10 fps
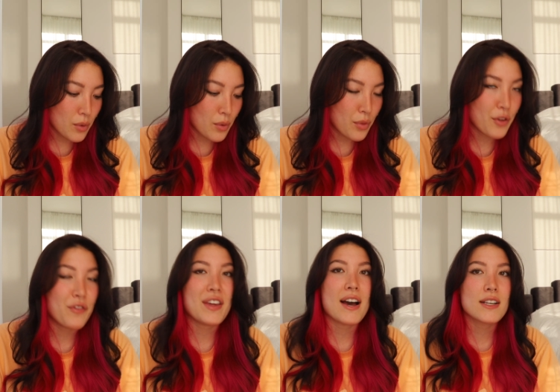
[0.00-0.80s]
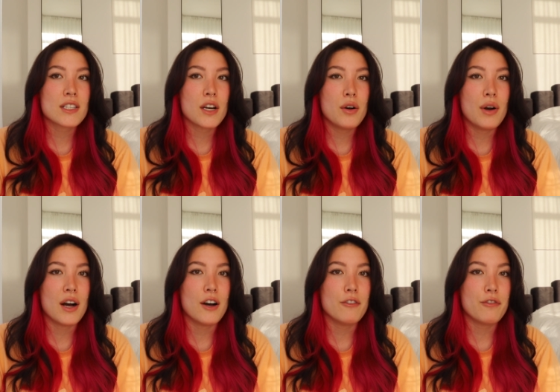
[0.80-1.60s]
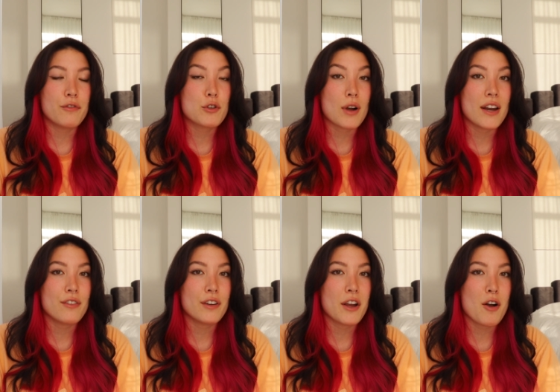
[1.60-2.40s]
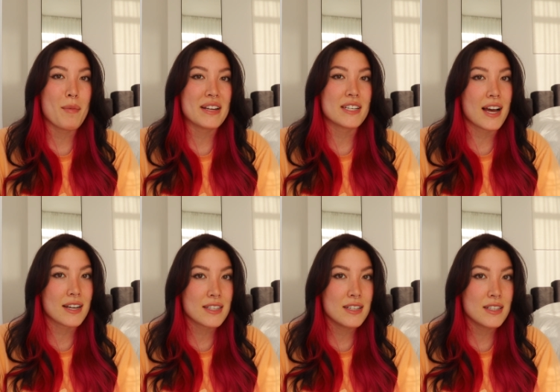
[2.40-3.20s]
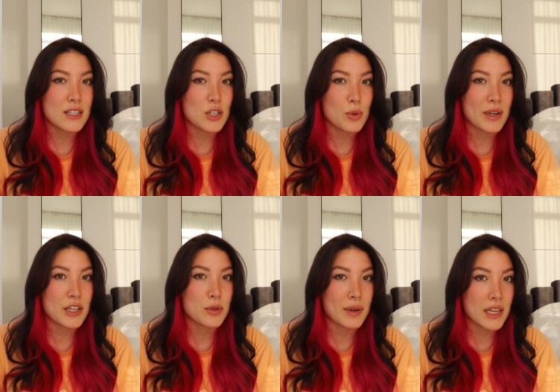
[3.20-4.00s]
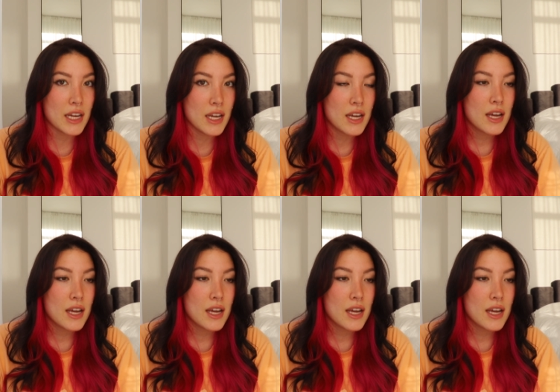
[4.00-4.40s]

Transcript: the fiasco of trying to figure out my taxes in 2020,